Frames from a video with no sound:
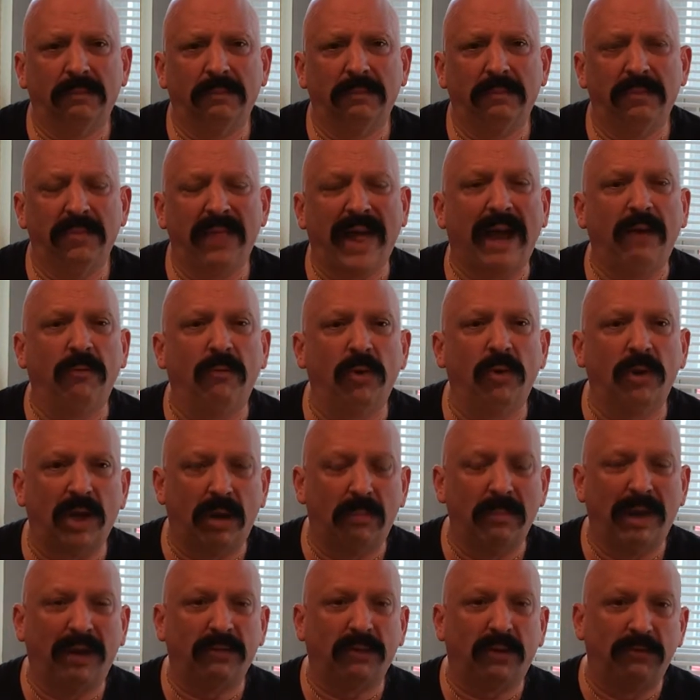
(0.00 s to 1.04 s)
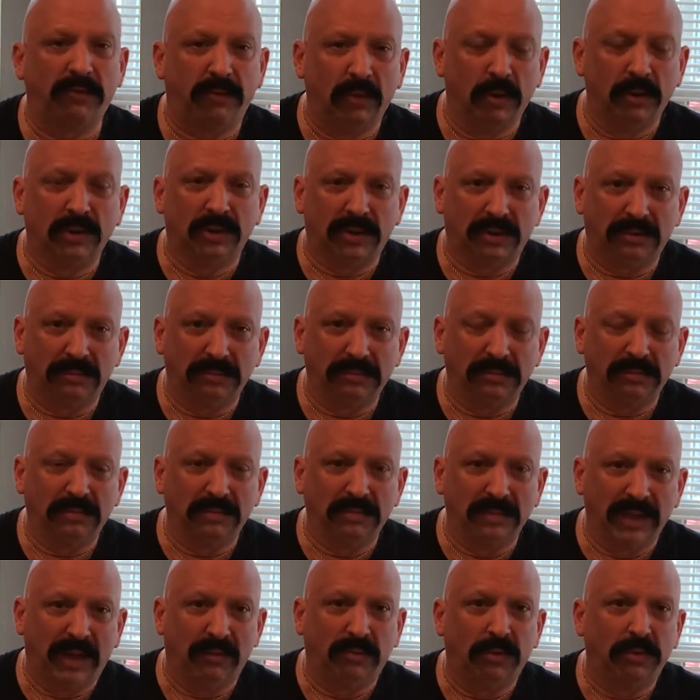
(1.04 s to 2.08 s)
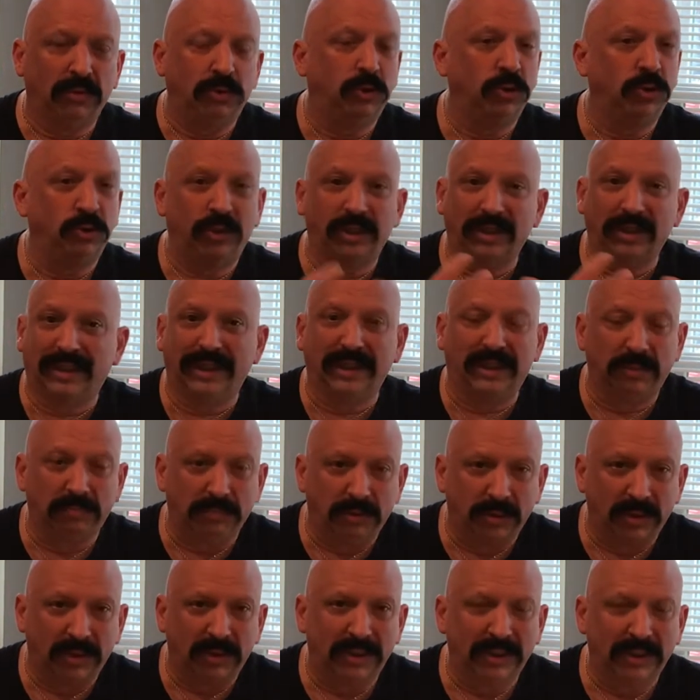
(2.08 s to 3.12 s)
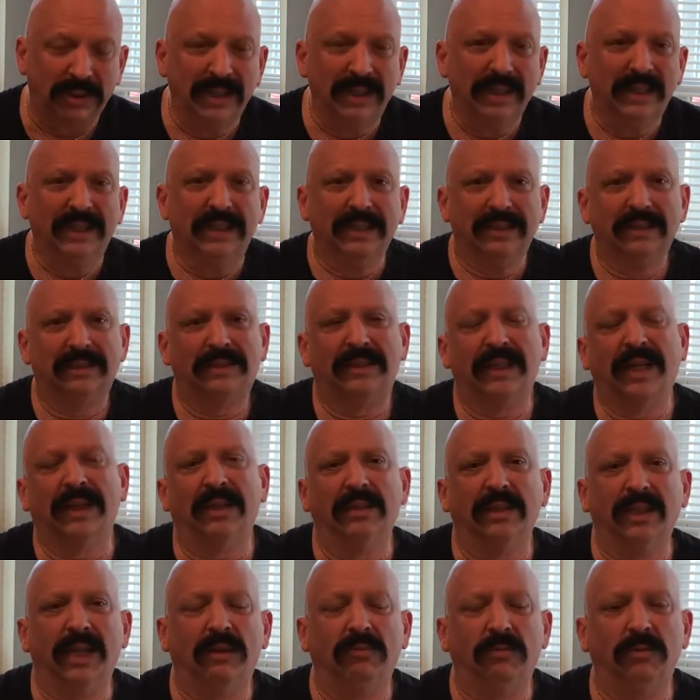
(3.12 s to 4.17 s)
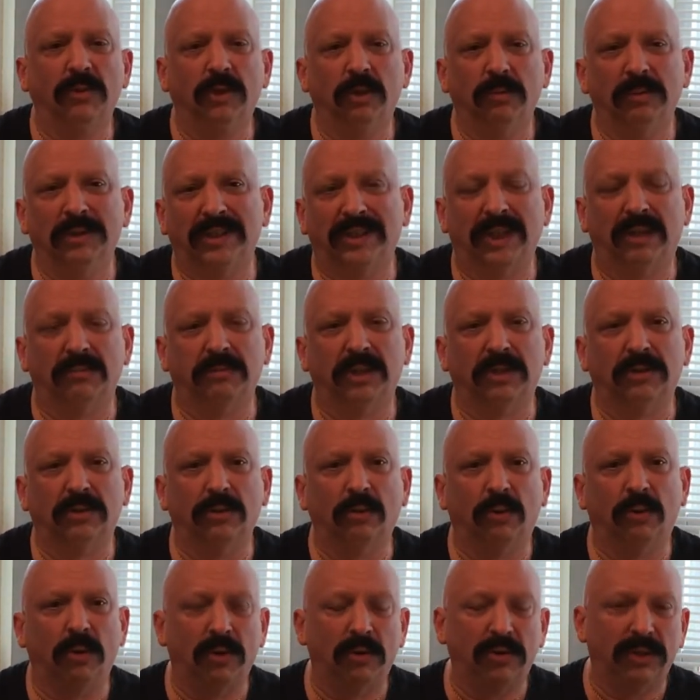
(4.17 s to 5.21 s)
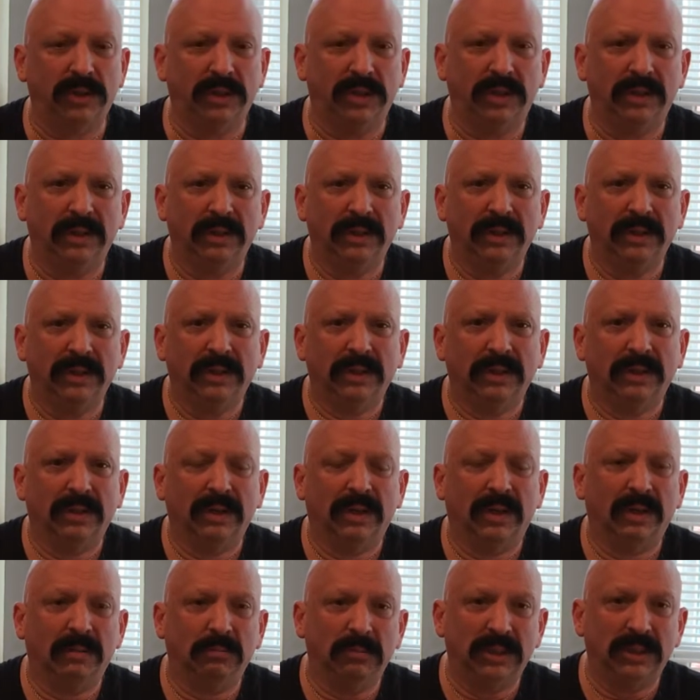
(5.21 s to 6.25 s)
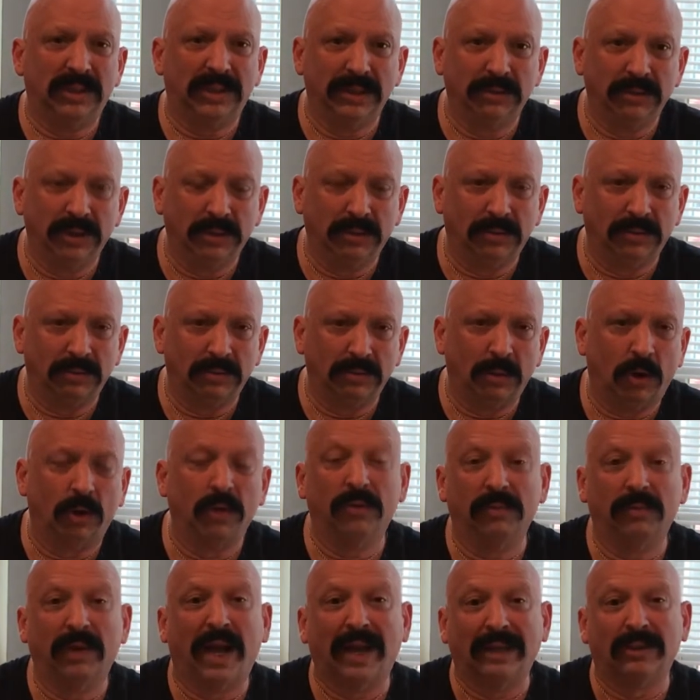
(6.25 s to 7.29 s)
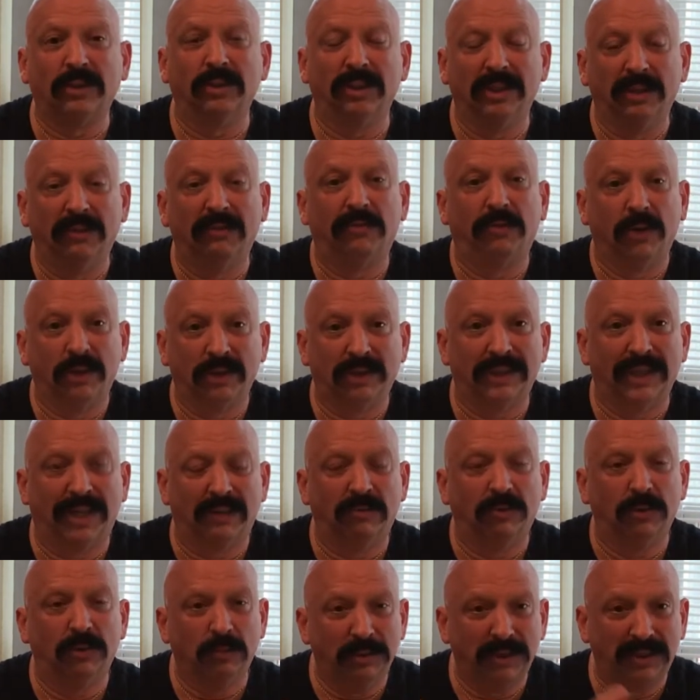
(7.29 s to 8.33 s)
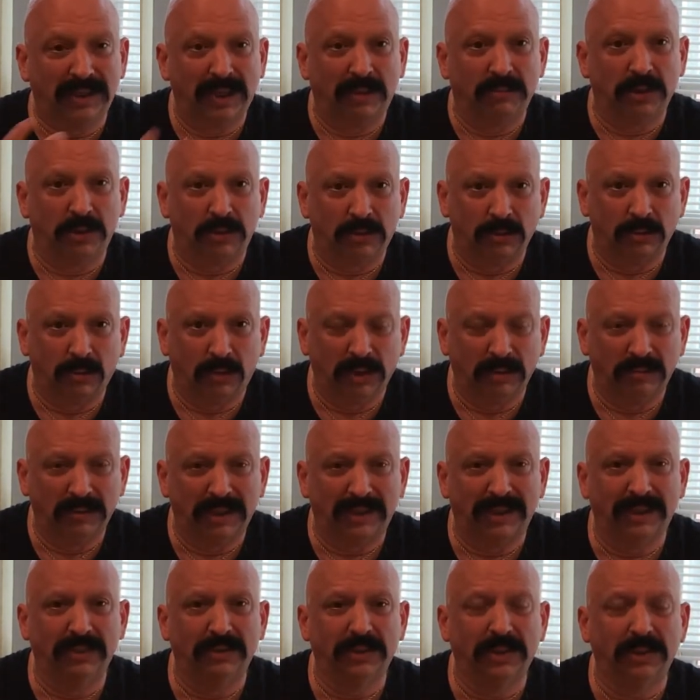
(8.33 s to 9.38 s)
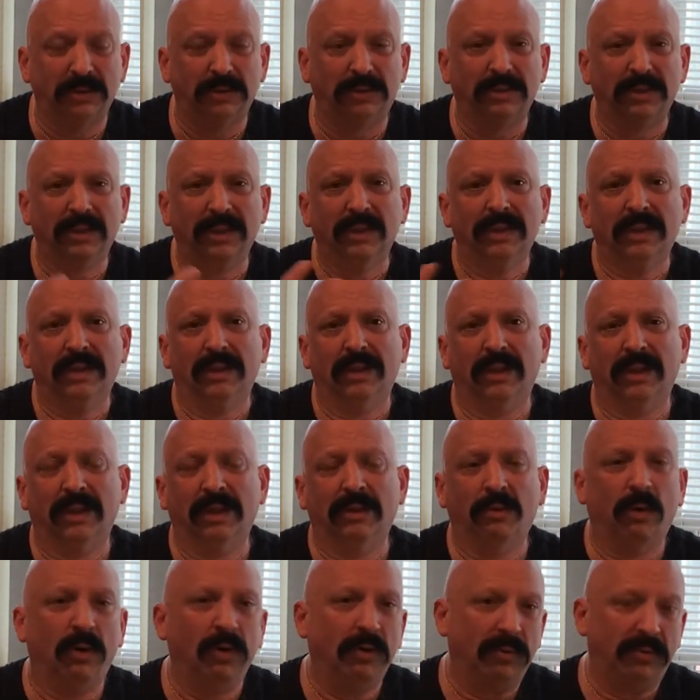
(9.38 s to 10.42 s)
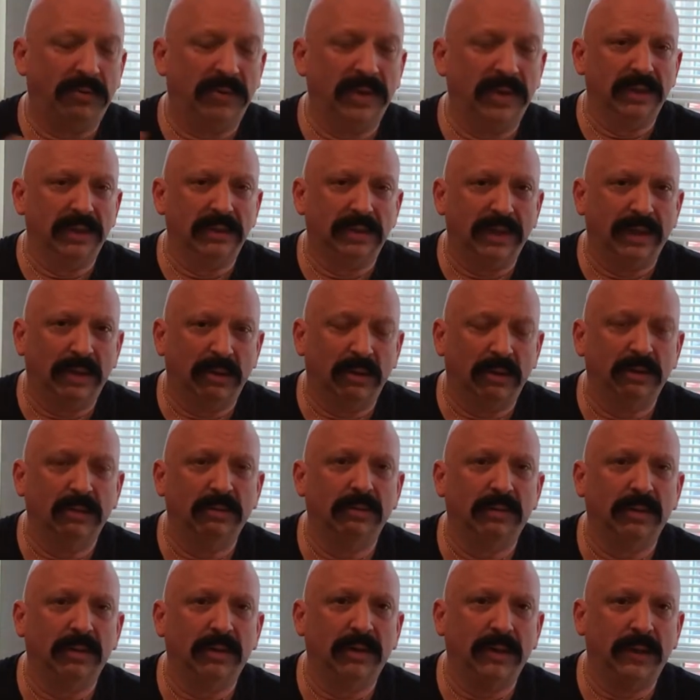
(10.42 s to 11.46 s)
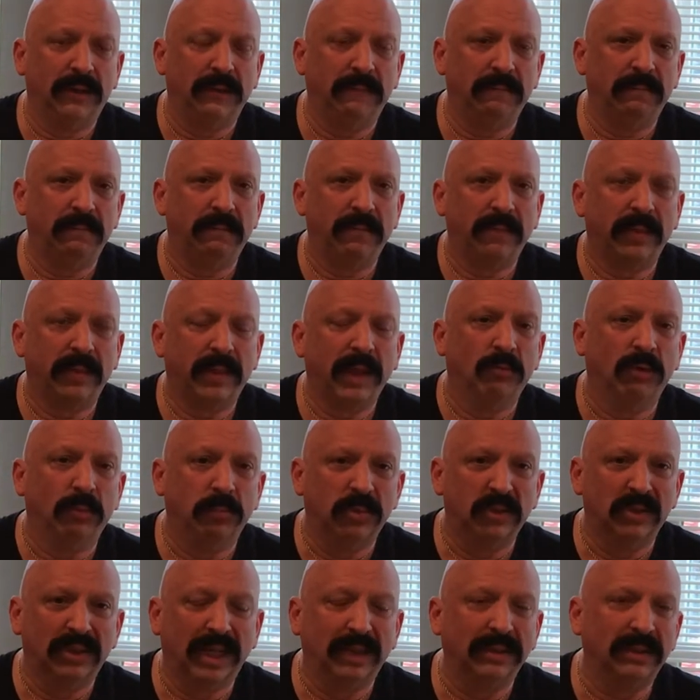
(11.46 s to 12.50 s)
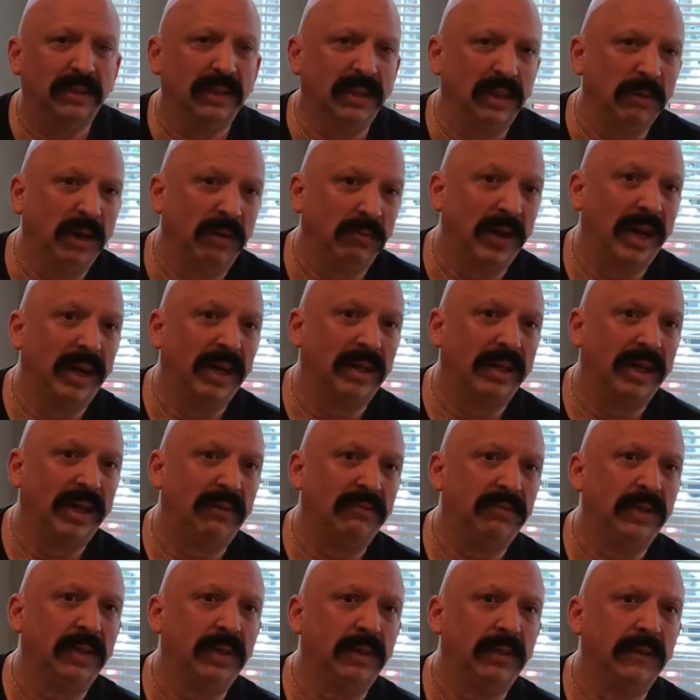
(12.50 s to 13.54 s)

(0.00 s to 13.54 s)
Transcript: That will come out. The first level, you should just get the book. The second level, you'll be subject to all the material, or actually the first level, you'll be subject to all the material and all the that are that we're presenting. Am I right on that, Vic?